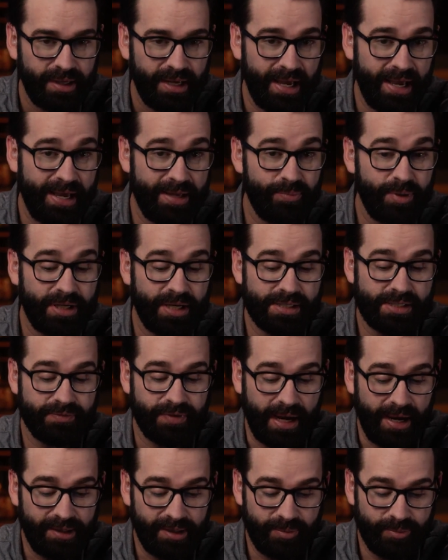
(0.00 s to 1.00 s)
And because
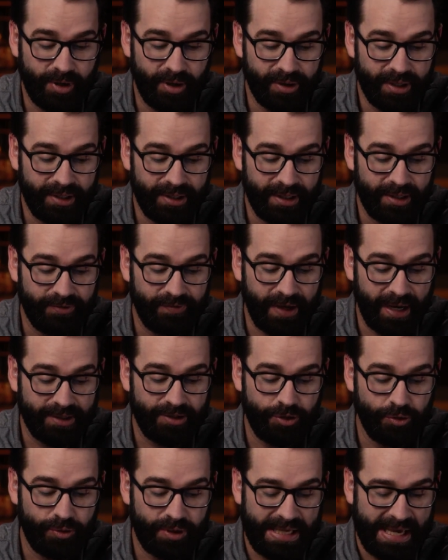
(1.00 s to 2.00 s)
of alimony, in
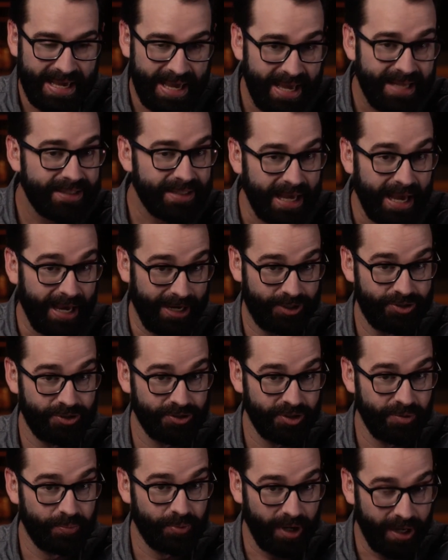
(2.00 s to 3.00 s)
fact, you can't
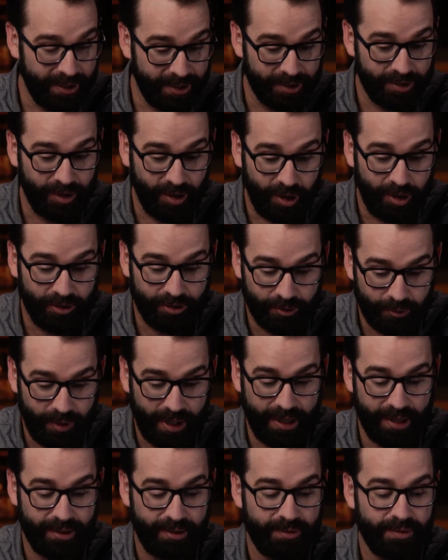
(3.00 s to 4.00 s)
actually break it all the
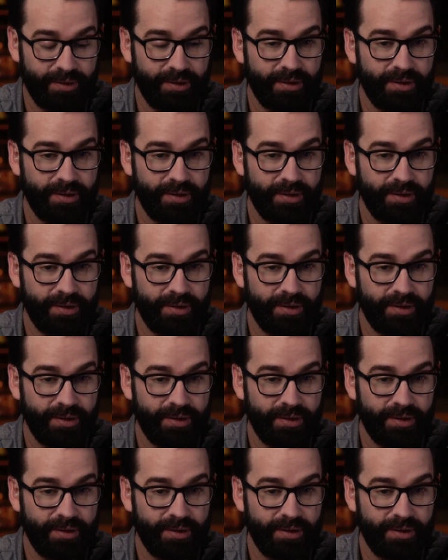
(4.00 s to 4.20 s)
way.